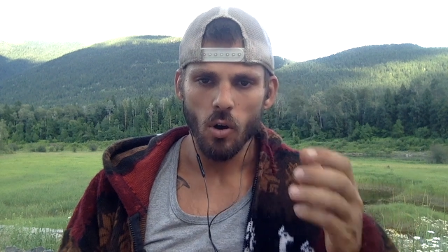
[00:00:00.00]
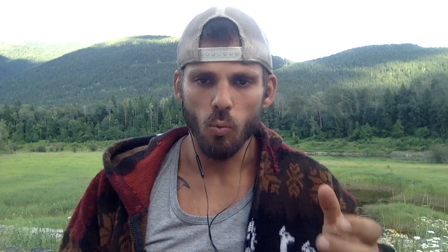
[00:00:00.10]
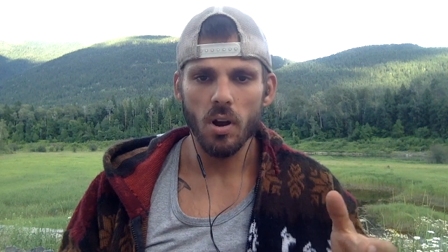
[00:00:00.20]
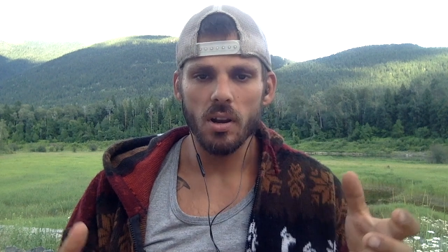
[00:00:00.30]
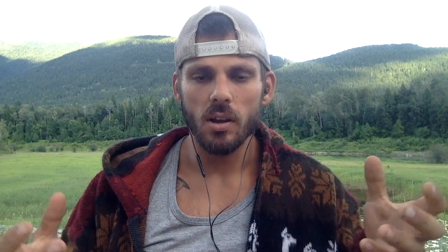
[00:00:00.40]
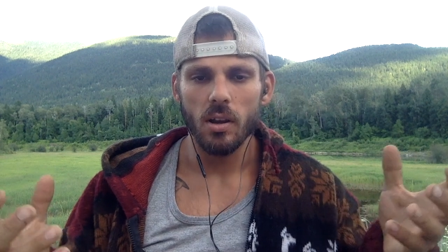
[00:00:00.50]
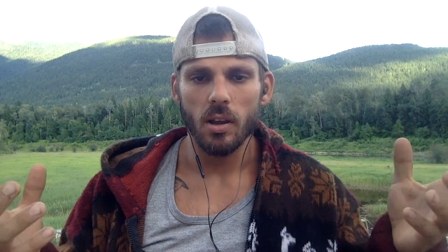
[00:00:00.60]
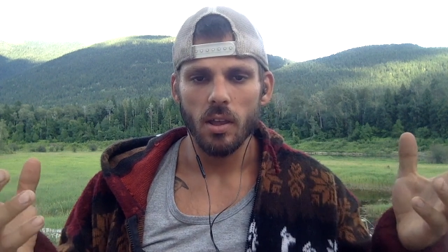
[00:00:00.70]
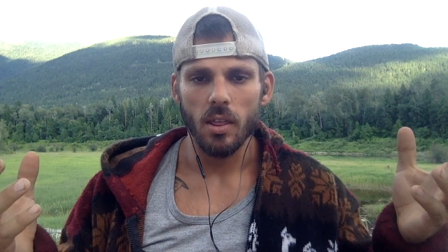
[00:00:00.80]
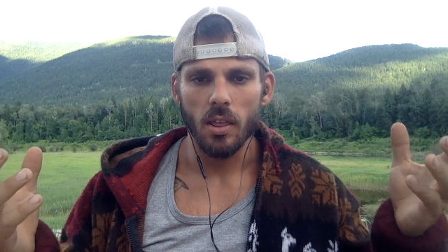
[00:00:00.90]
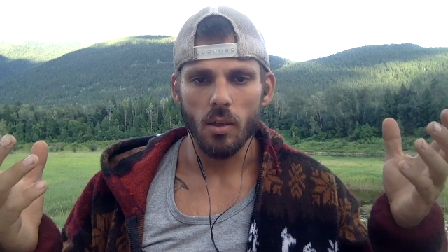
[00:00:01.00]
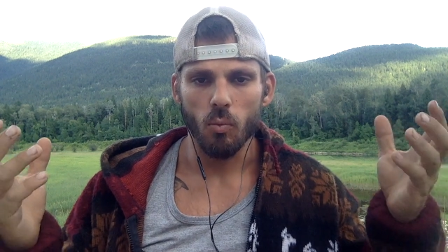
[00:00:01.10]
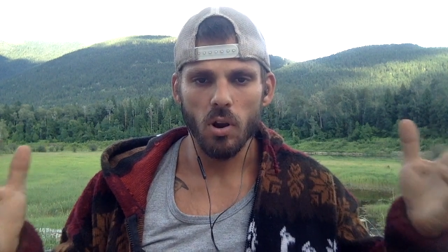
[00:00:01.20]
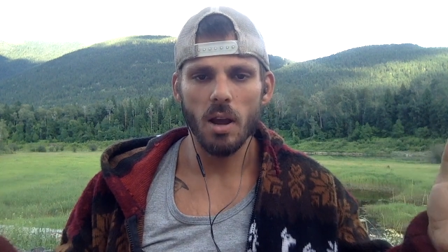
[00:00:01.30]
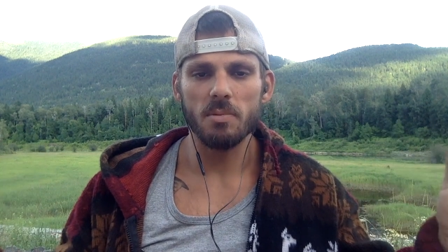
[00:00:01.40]

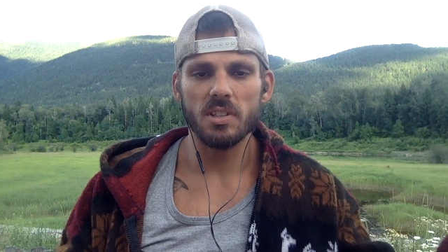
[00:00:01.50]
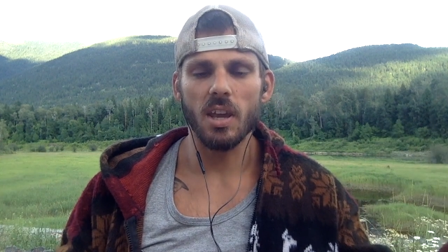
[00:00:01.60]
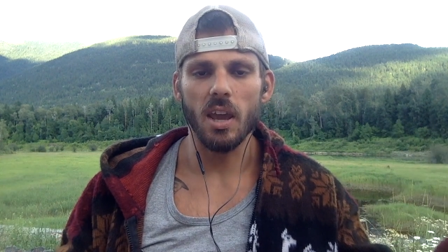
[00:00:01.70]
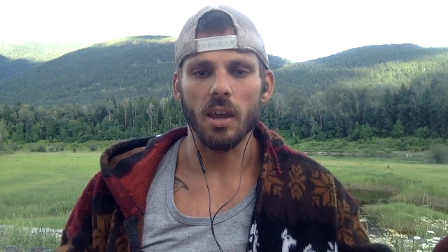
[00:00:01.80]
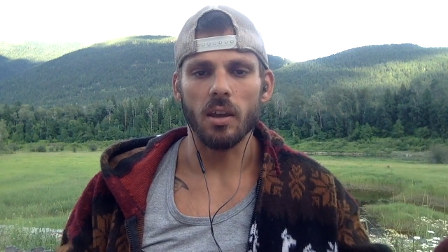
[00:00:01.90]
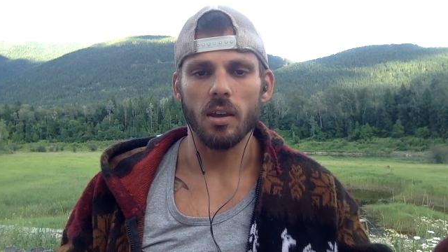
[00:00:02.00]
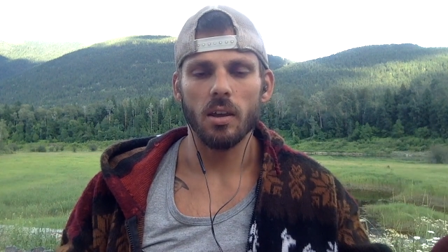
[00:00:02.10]
what I'm saying,